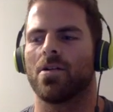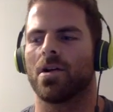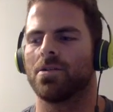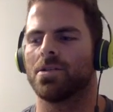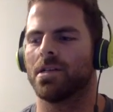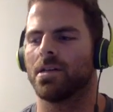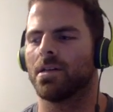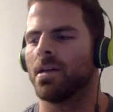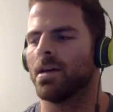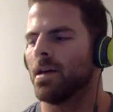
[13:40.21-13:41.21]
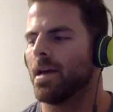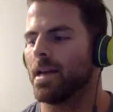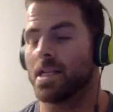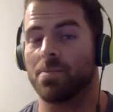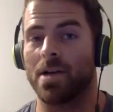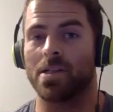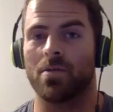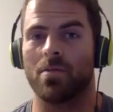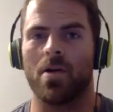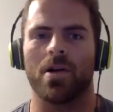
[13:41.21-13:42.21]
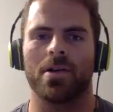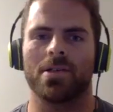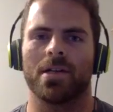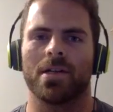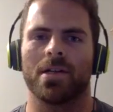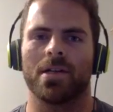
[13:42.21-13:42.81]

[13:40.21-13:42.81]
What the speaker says: coaching, and especially remote coaching.